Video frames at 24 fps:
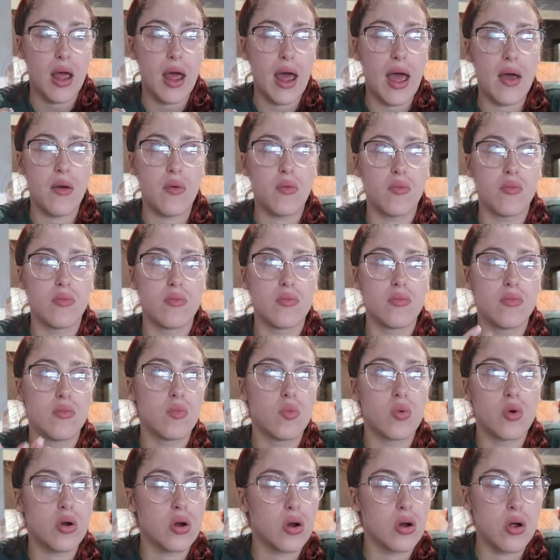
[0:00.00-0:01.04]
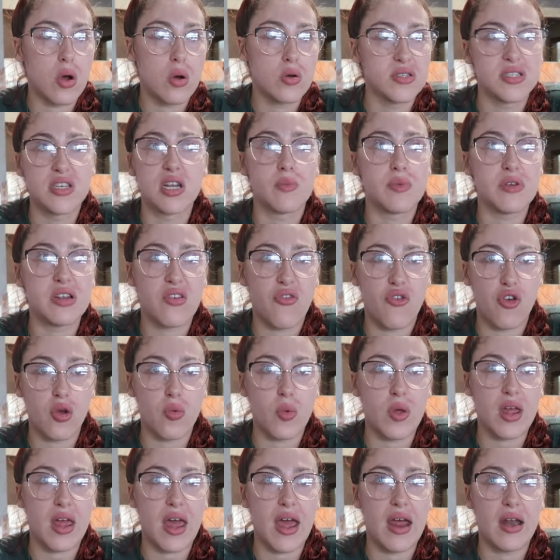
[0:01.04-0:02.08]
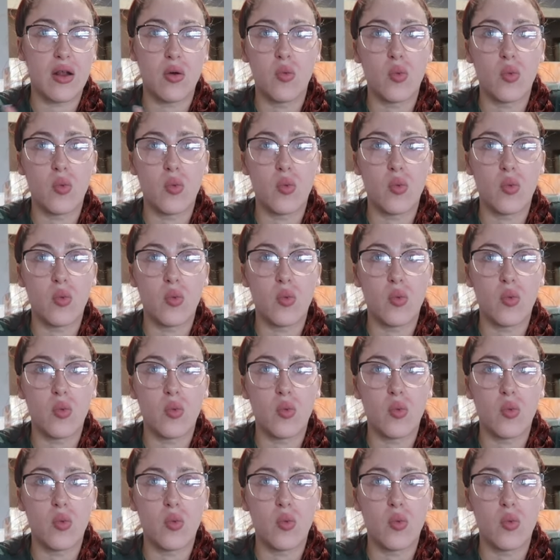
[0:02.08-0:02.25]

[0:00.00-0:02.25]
And we're going to the beach for the weekend